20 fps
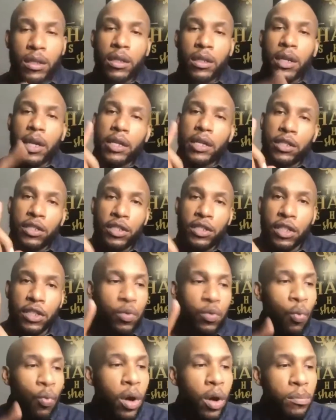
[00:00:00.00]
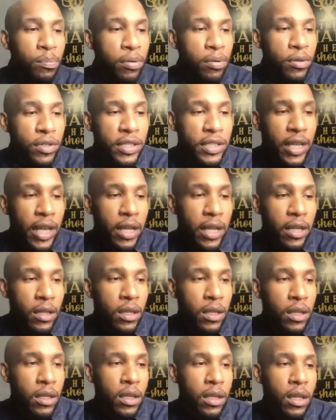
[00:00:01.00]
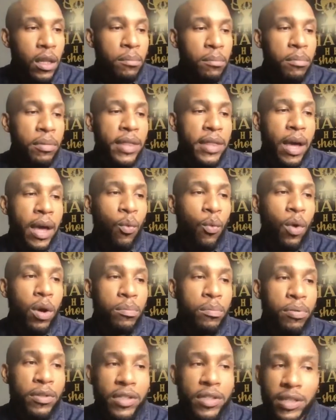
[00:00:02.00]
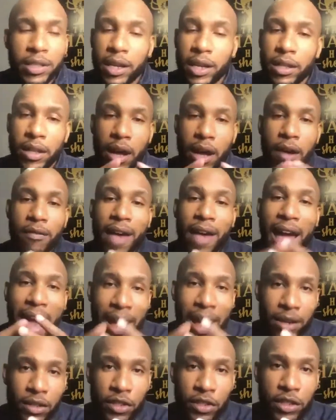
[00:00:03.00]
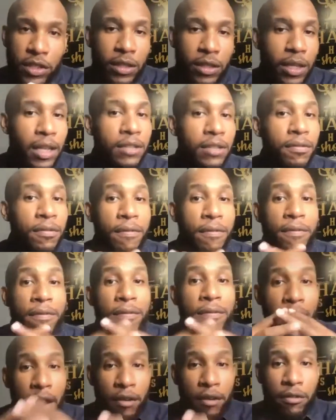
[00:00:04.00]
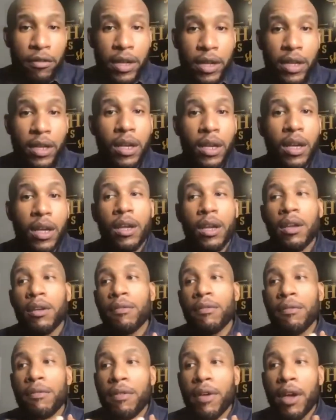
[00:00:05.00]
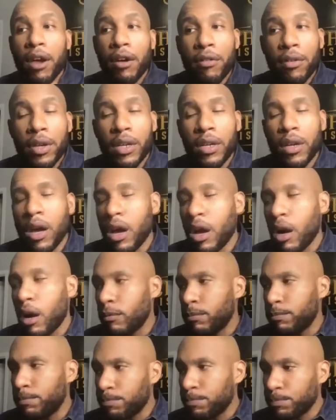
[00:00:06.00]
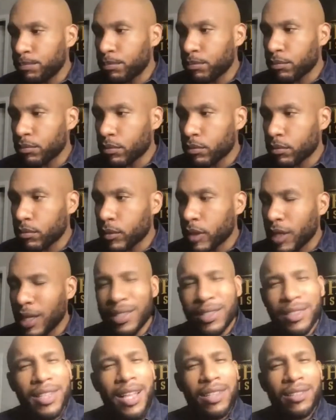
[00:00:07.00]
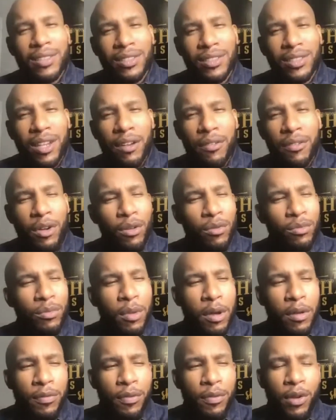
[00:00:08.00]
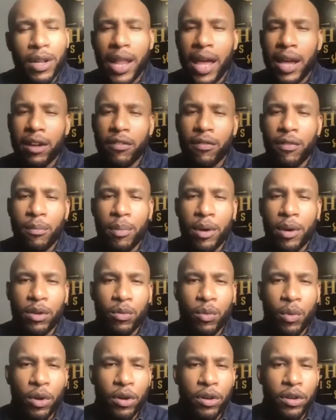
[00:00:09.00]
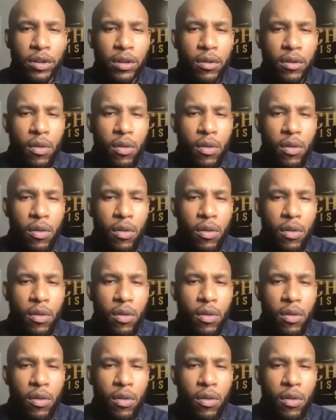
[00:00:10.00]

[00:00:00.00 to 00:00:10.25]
is just one percent, but that one percent of action is very, very um necessary or uh, for lack of a better word. Crucial,